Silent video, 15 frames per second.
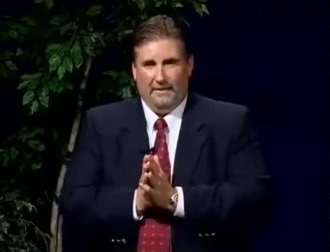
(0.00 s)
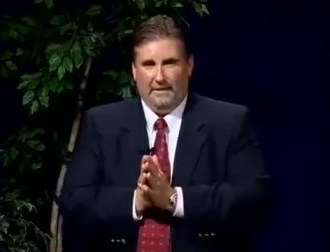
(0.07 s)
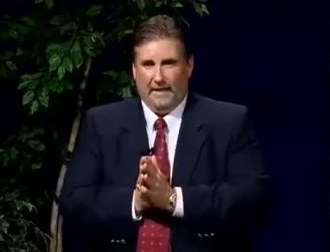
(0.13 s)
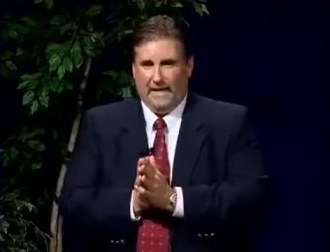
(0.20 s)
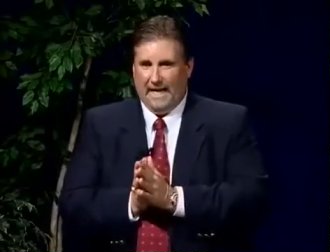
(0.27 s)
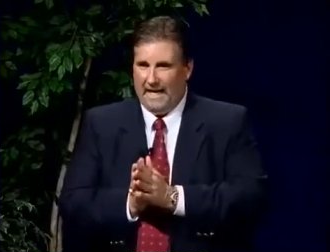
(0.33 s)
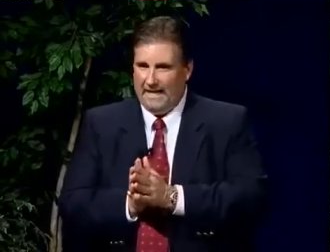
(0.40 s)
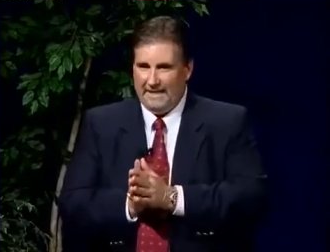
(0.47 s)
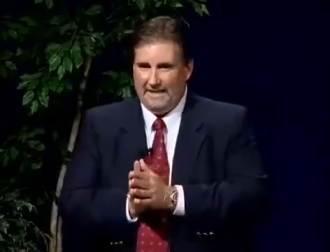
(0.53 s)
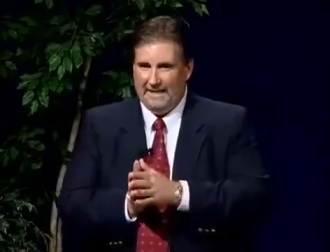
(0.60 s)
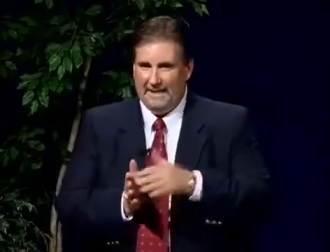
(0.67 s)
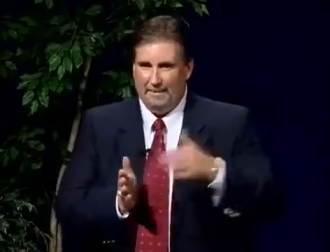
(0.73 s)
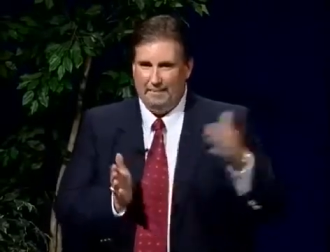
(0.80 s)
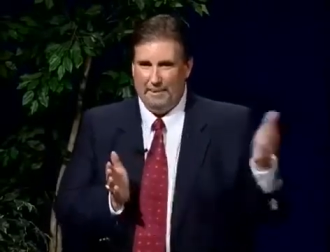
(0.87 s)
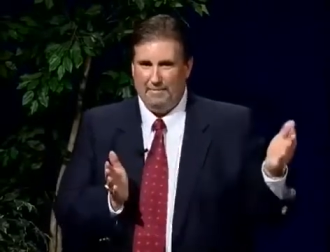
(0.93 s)
they had to
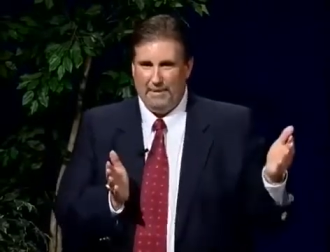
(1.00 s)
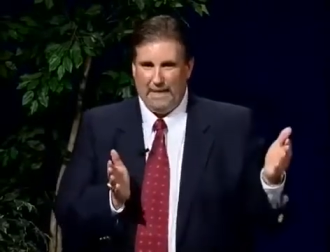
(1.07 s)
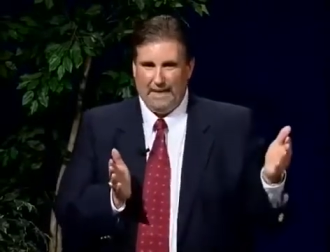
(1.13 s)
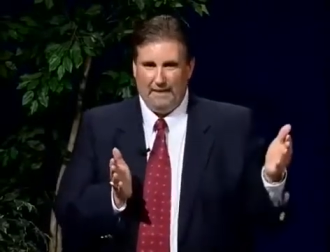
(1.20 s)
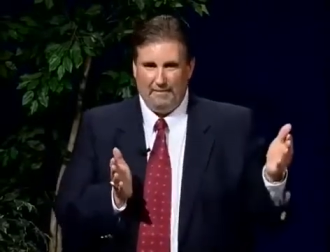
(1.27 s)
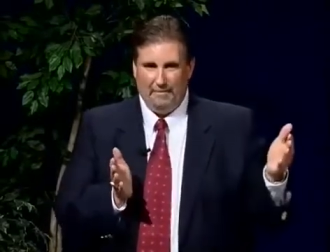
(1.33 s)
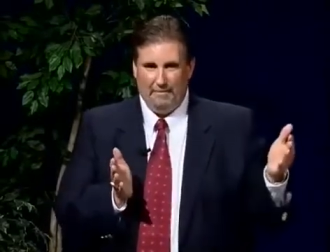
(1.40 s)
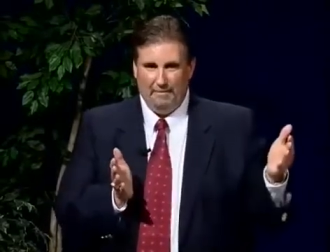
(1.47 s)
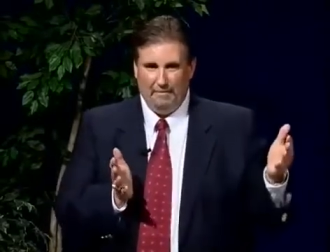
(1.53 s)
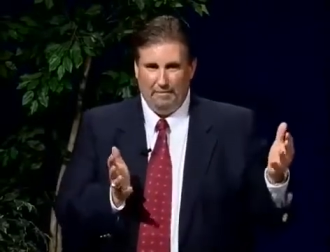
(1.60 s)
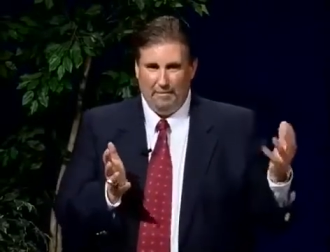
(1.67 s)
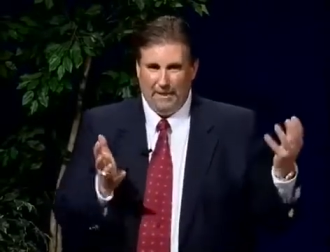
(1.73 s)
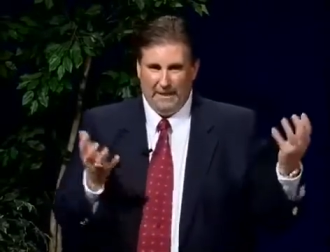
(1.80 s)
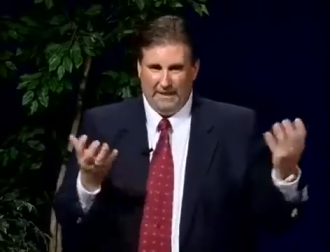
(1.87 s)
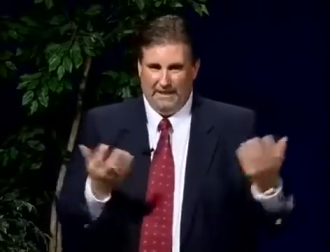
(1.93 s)
get up to bat
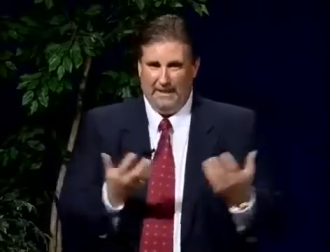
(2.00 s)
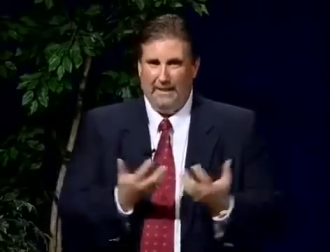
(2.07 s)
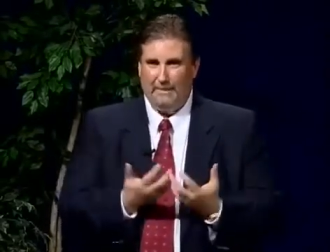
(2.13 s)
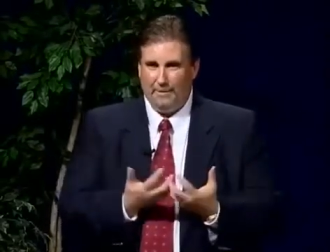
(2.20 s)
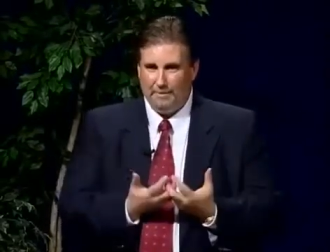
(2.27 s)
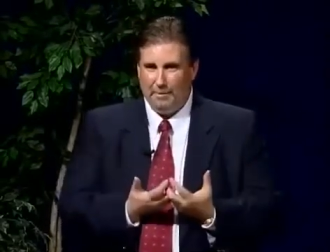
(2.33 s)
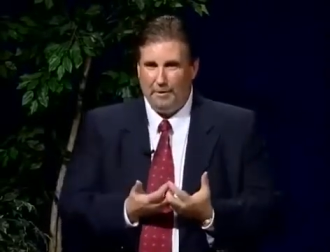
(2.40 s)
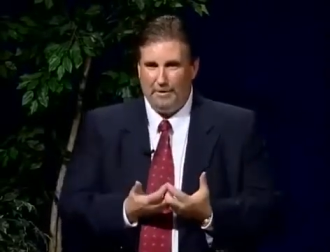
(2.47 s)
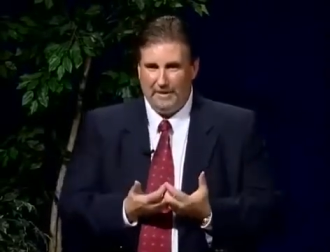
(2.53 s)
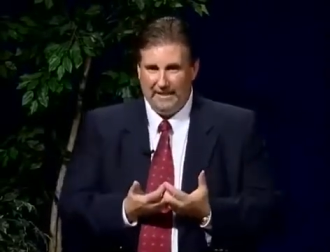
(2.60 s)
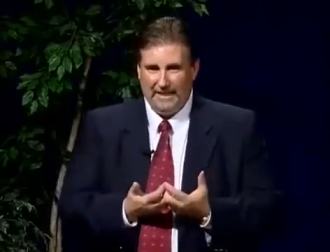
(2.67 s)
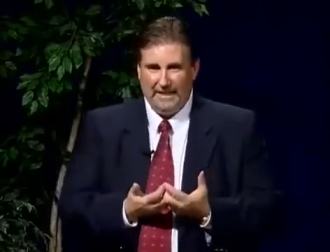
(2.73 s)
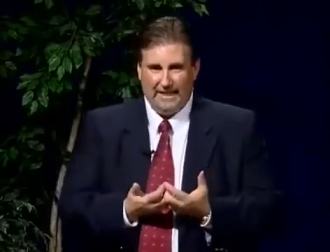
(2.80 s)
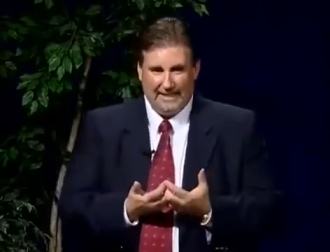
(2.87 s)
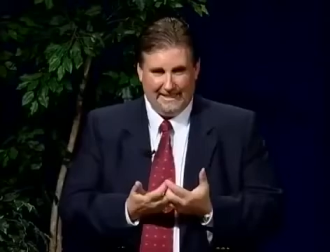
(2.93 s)
many times more
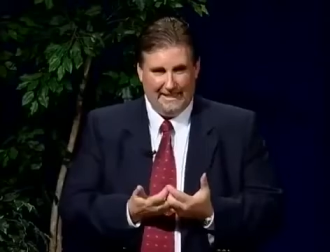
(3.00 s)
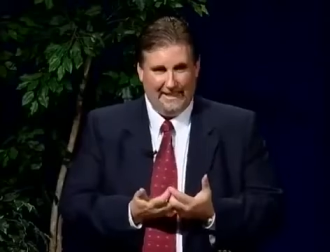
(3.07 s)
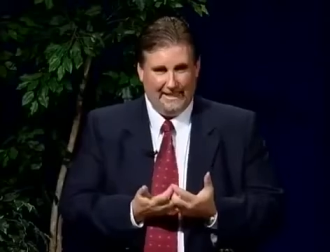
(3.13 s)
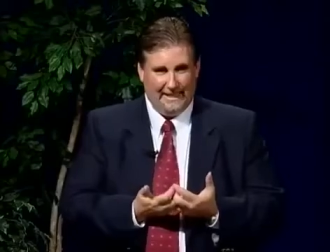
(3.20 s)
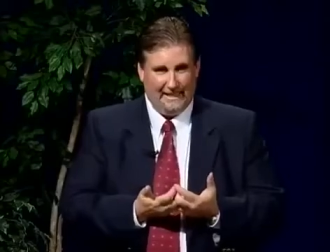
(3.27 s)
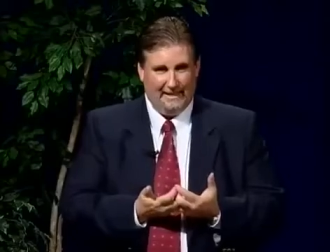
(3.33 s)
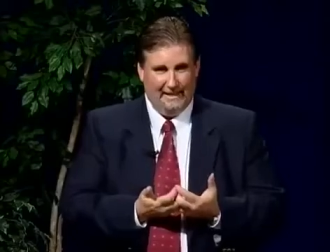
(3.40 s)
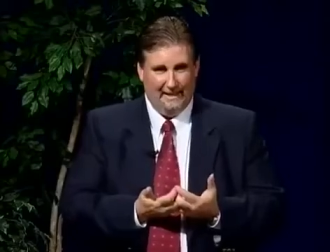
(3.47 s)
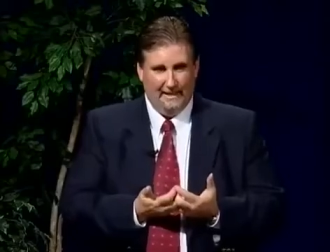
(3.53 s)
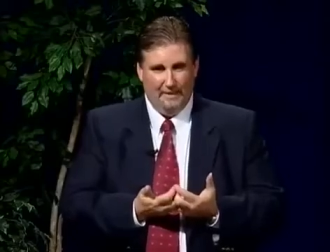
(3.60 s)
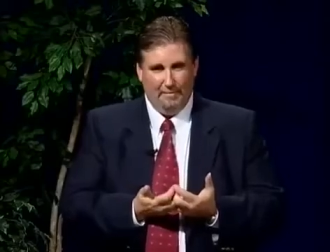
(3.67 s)
than that 10.